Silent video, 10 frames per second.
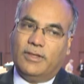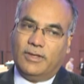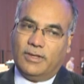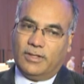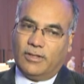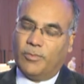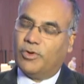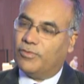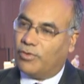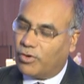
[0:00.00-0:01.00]
the
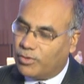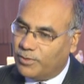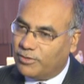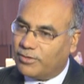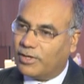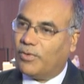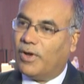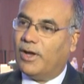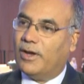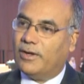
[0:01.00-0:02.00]
number of documents
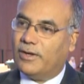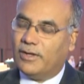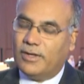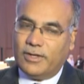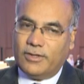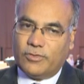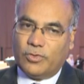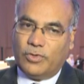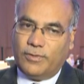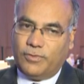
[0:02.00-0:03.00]
required.
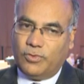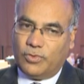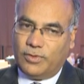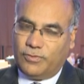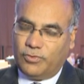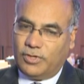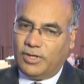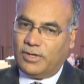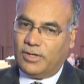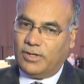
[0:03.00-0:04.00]
So if you
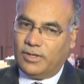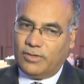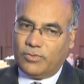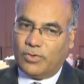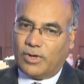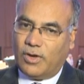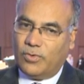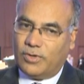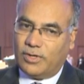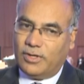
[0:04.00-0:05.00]
take into
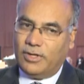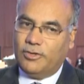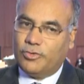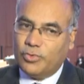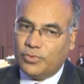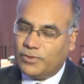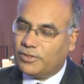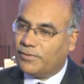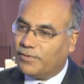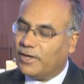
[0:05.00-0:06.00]
account issues
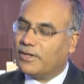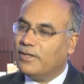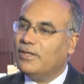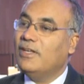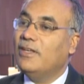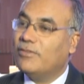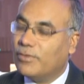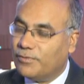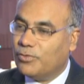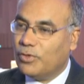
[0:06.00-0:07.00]
which affect ease
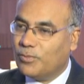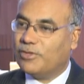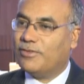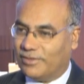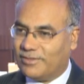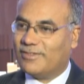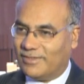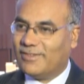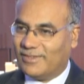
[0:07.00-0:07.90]
of doing business,